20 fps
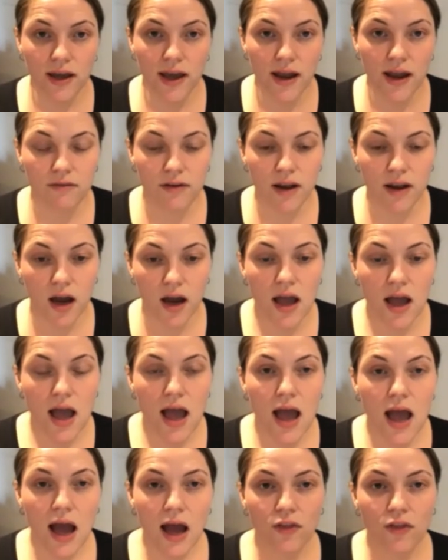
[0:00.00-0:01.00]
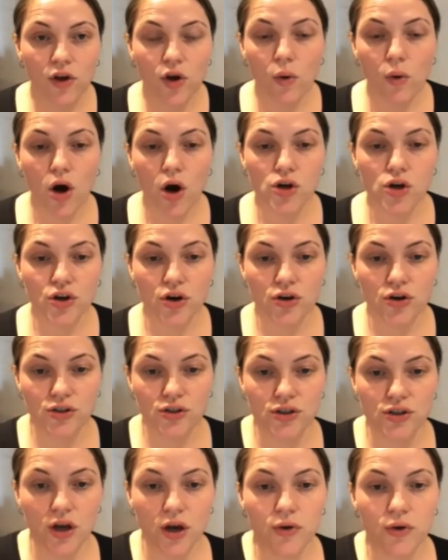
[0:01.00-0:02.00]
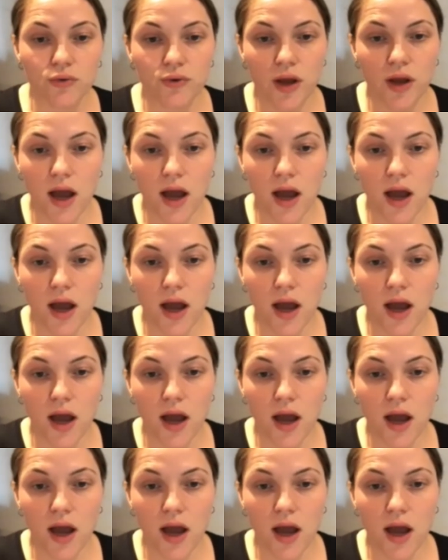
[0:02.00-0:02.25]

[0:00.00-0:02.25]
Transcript: area. And the gua sha stone,